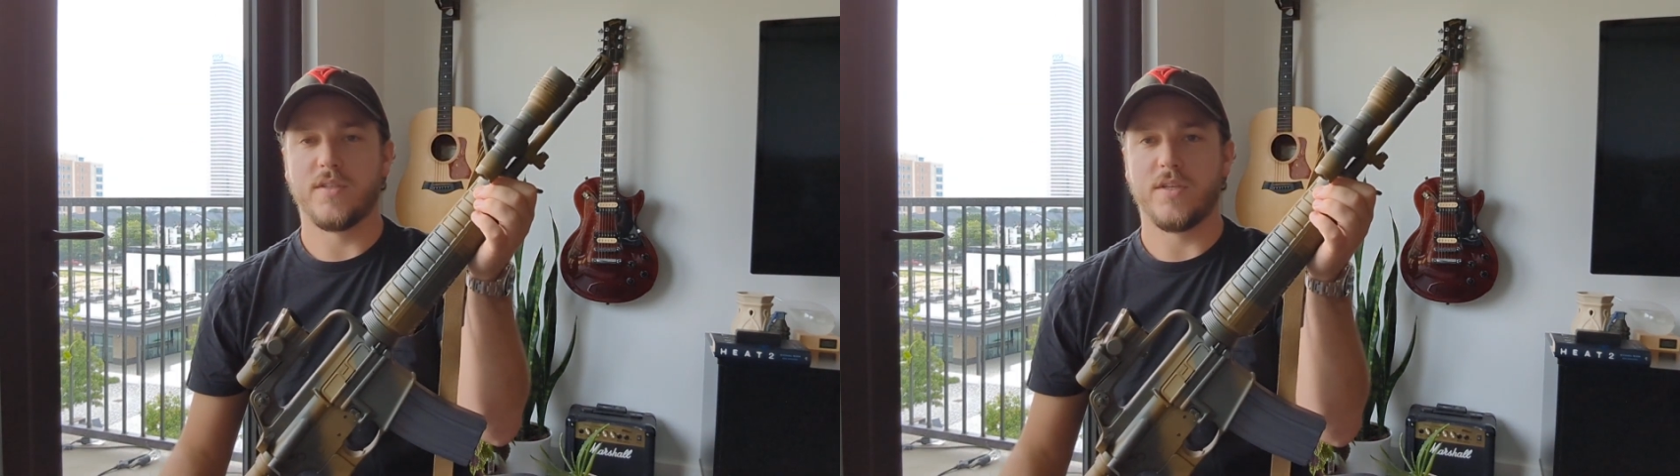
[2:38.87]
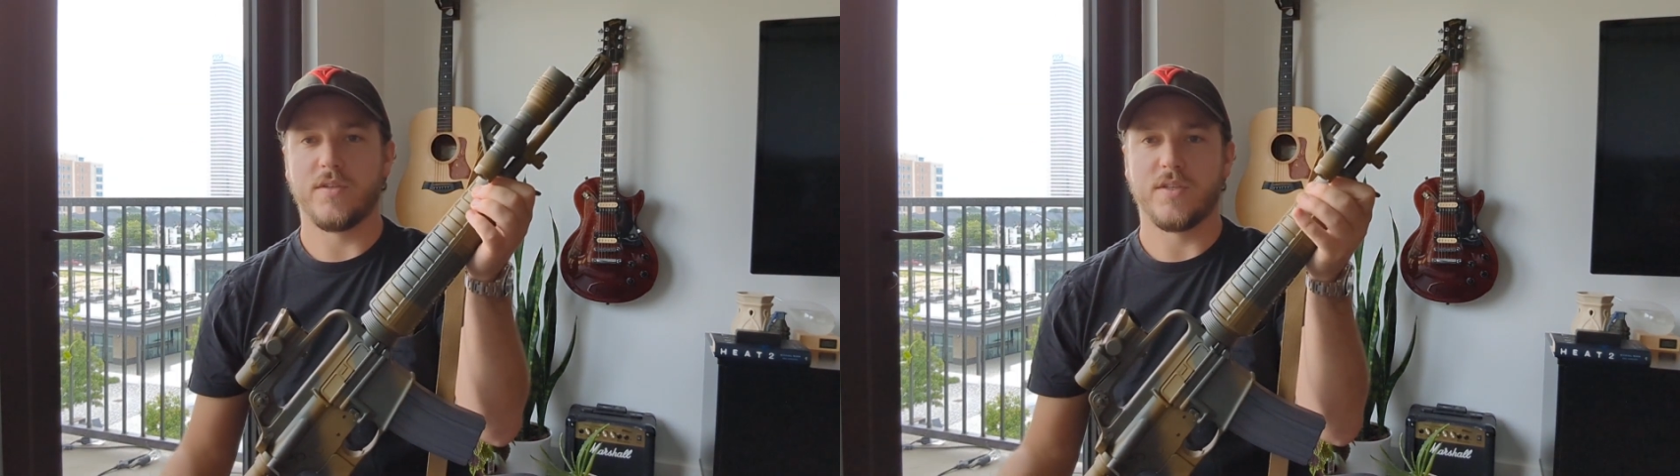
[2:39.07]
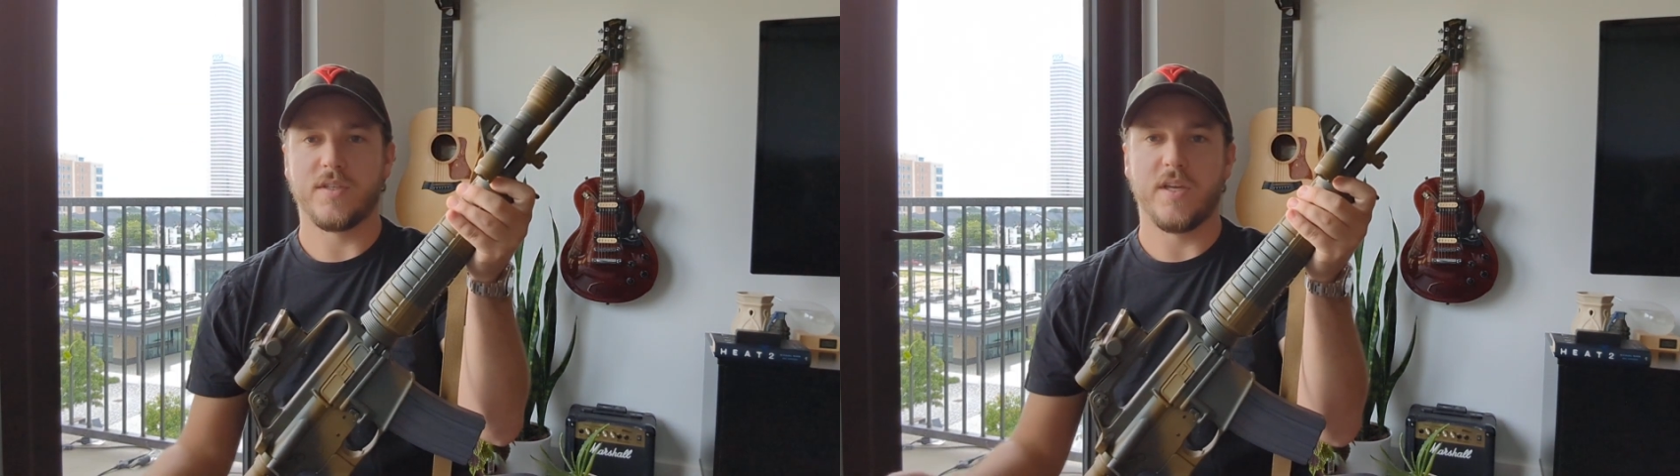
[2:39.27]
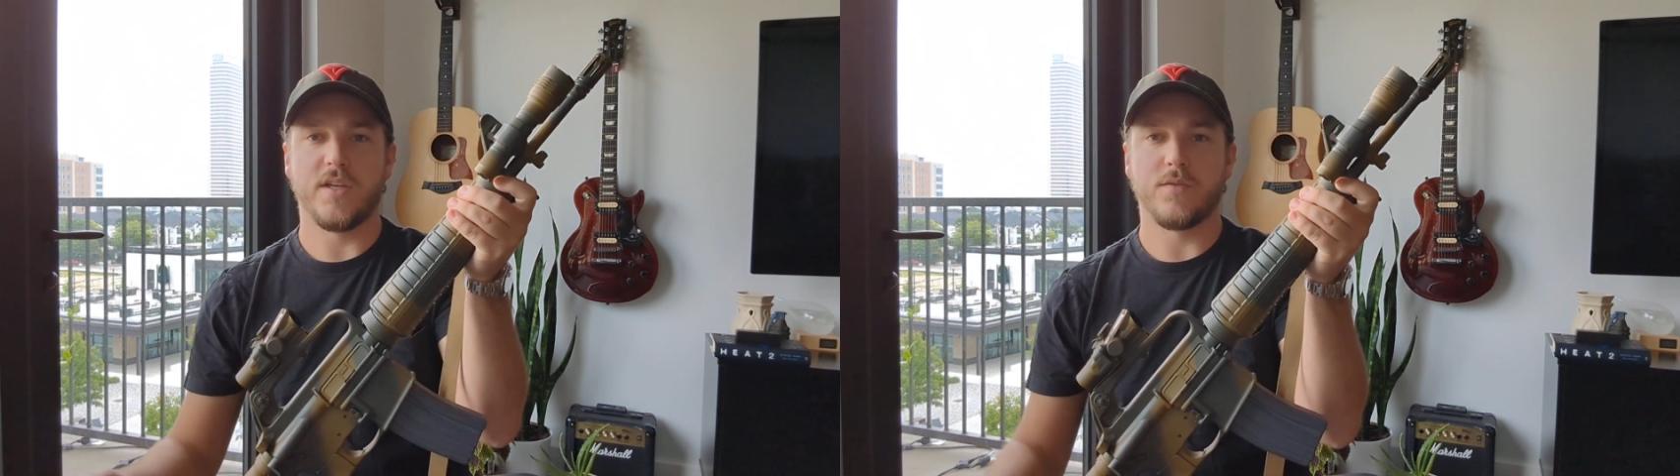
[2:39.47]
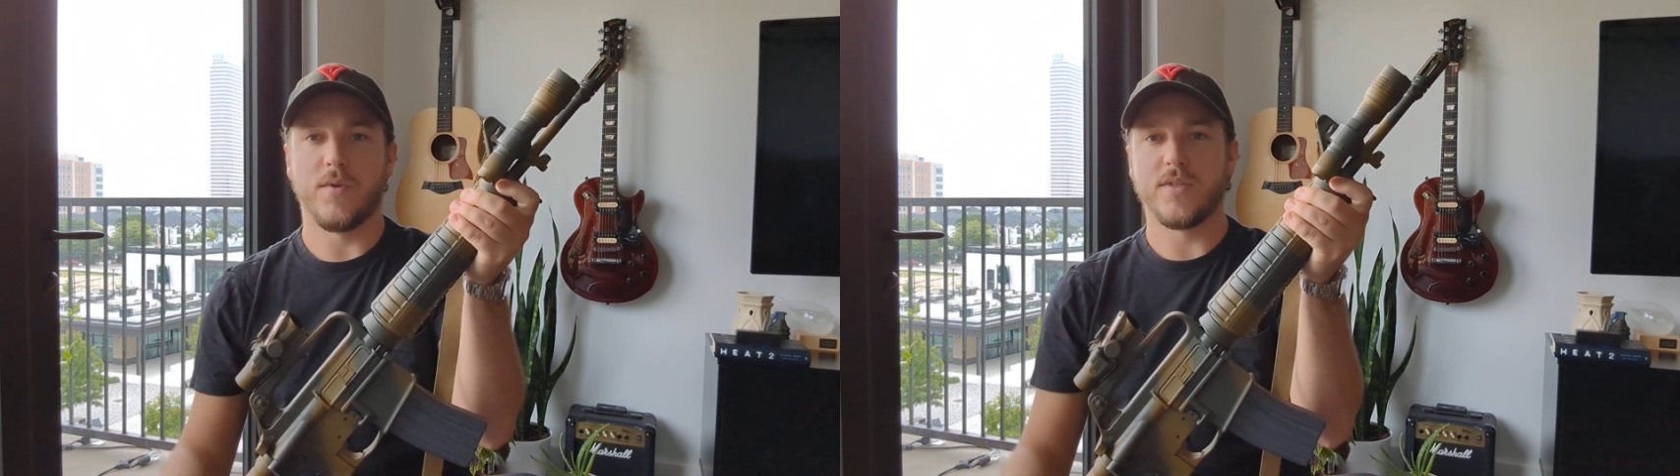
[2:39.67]
These are the
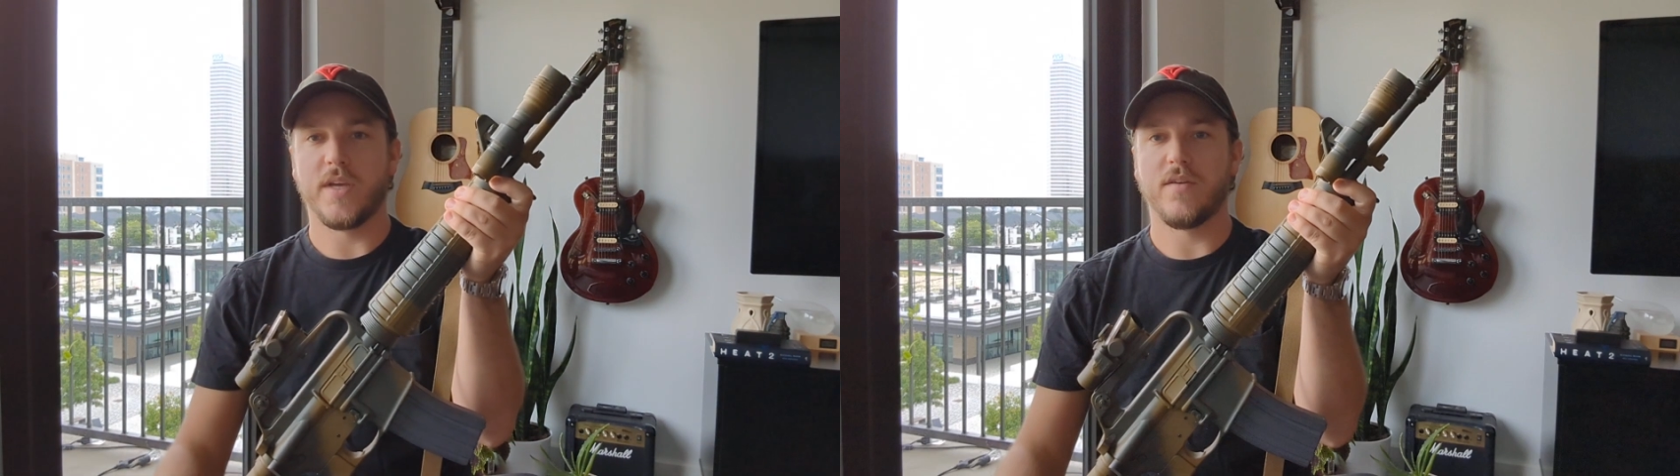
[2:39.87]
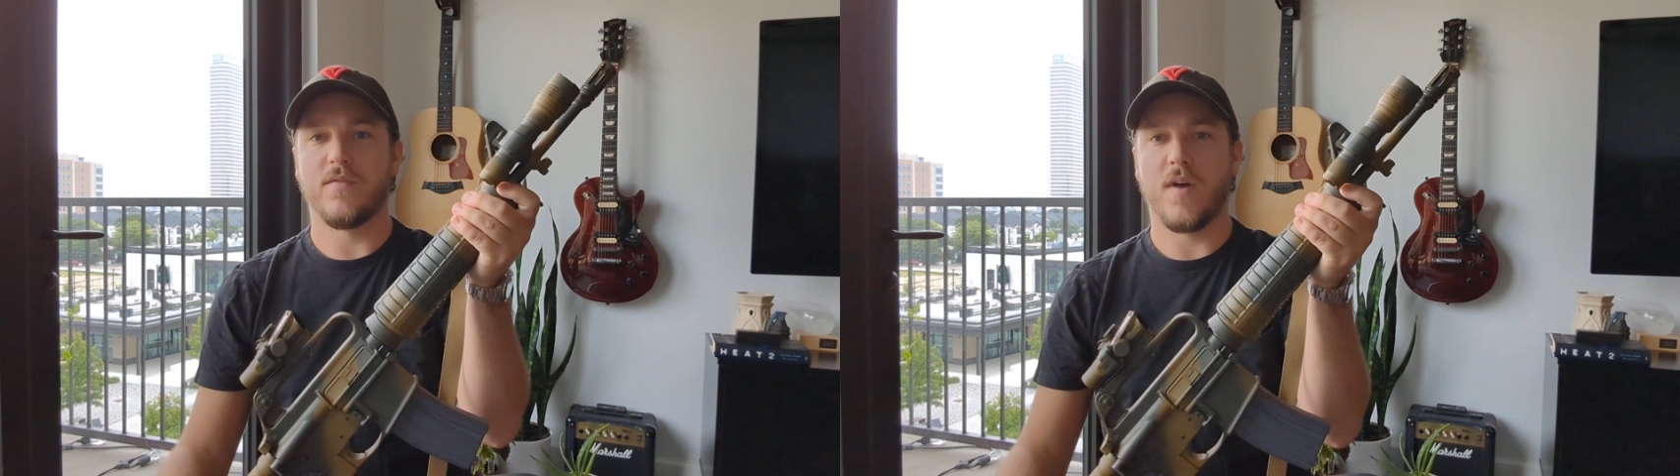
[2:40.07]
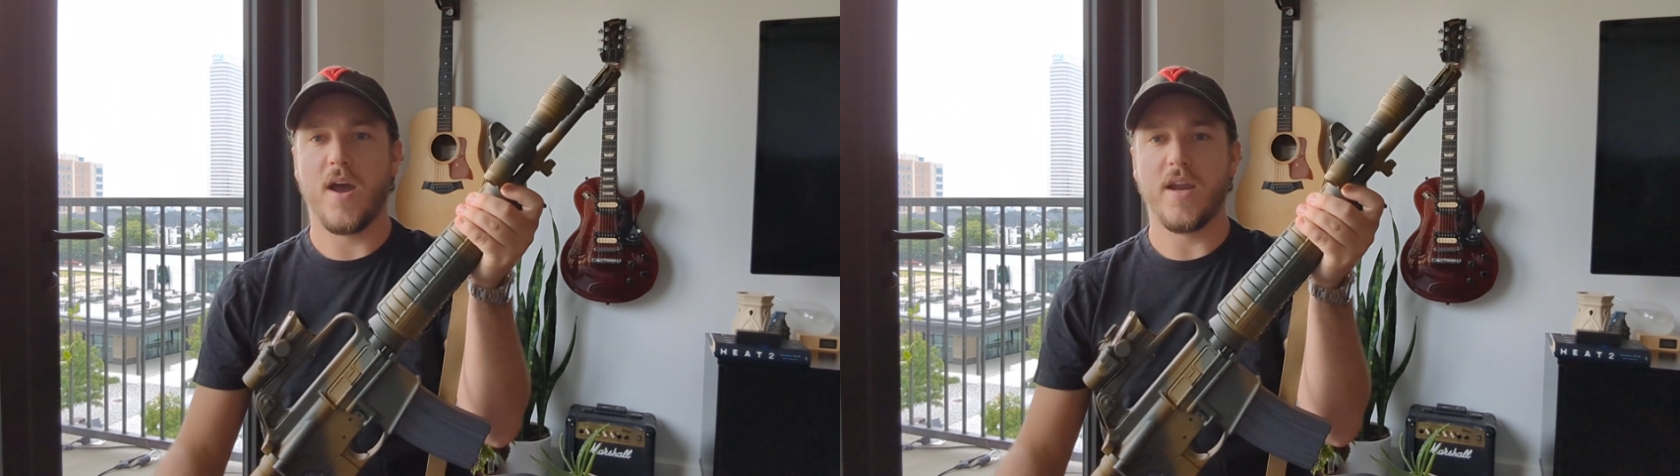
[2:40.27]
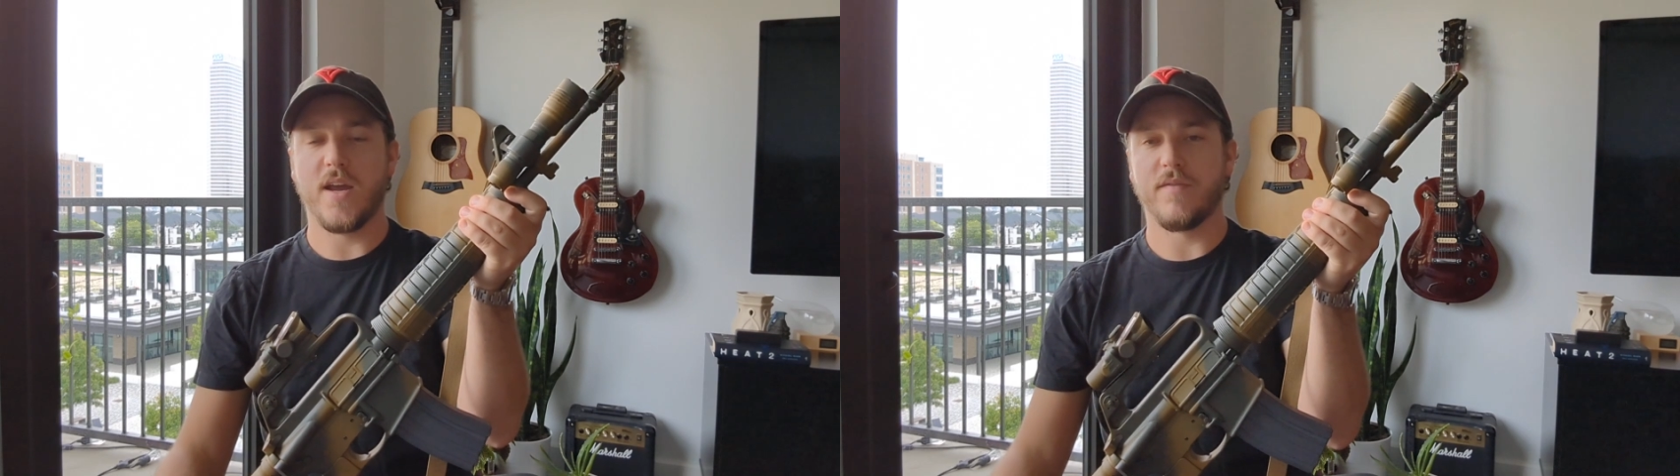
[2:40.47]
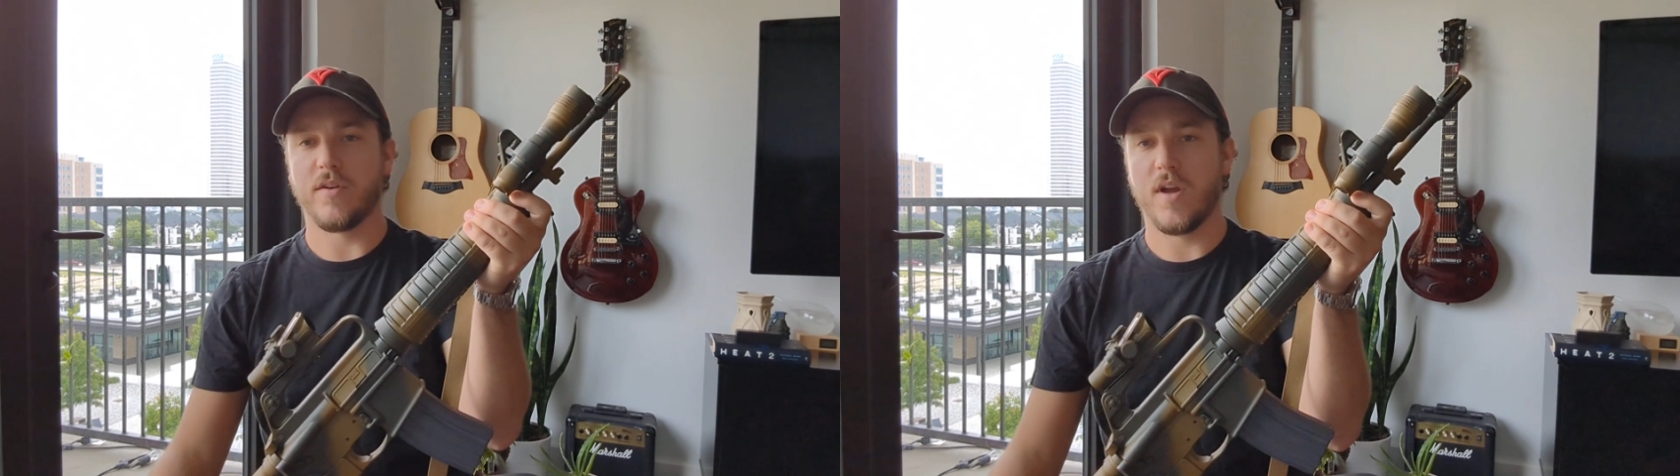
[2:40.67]
skinniest ones I could find
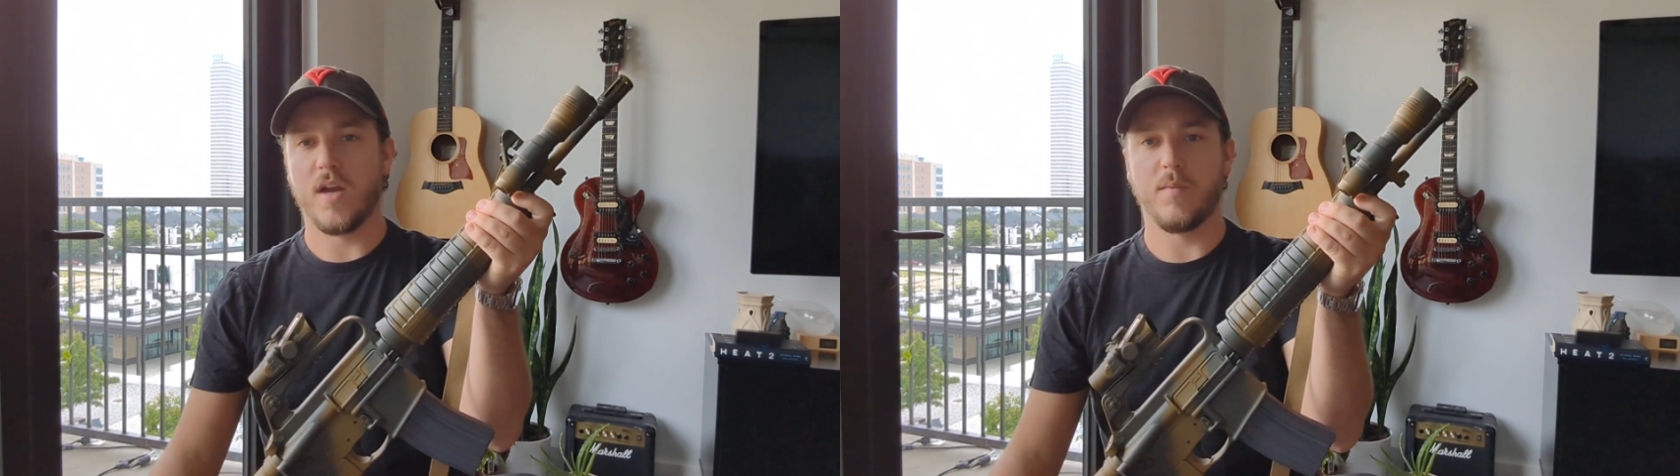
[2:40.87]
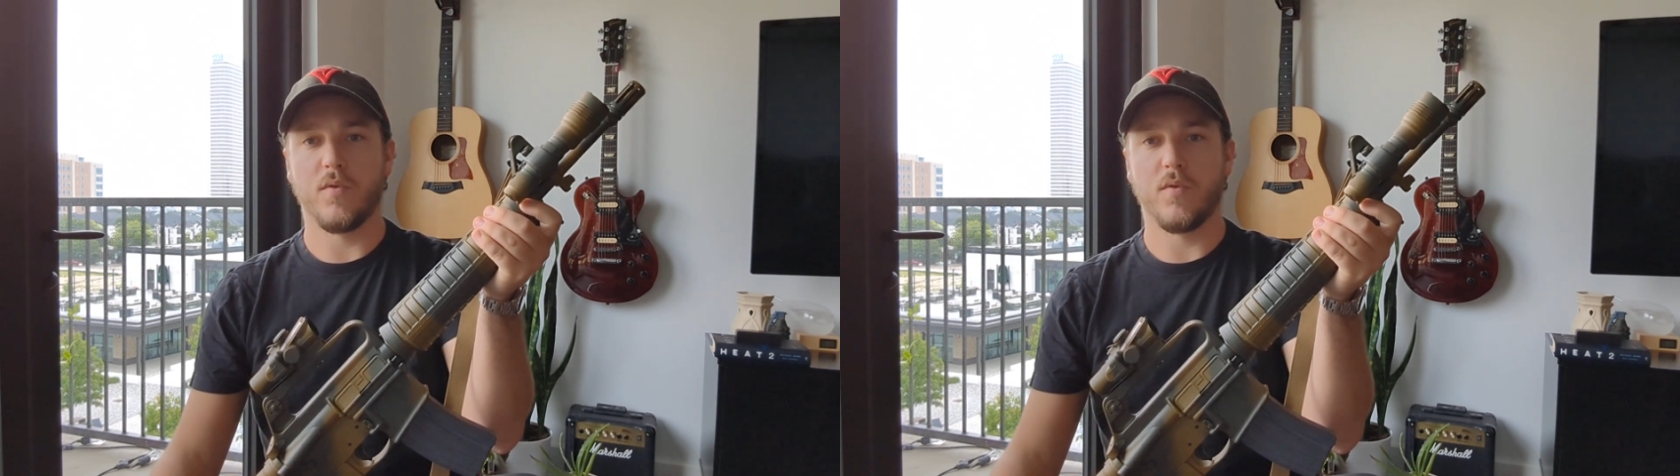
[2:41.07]
after kind of